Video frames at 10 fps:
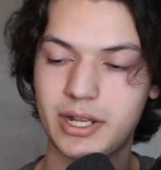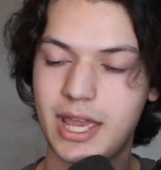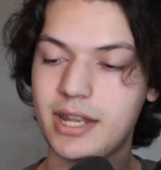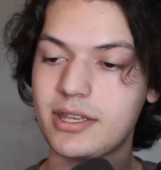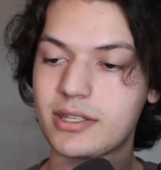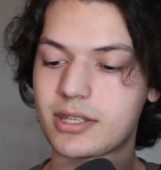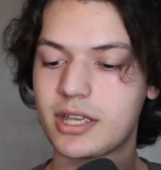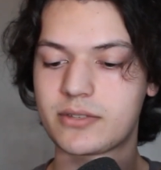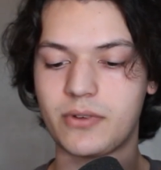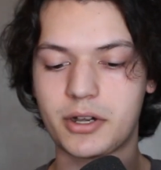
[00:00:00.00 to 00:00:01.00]
It is, as
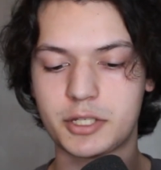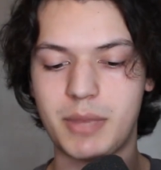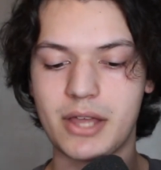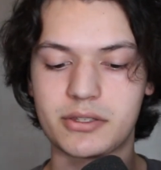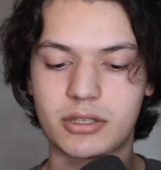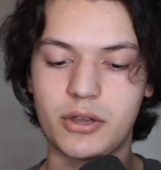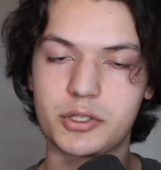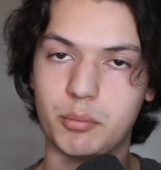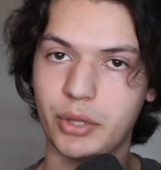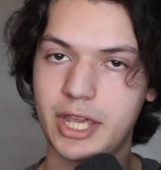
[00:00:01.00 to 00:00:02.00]
far as balance goes,
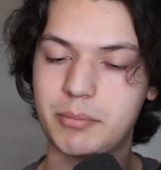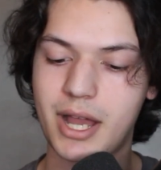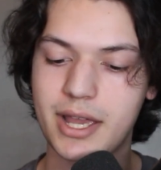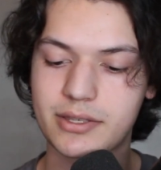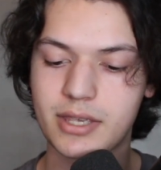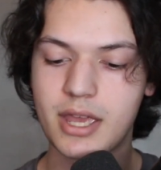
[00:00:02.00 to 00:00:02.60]
blade bias.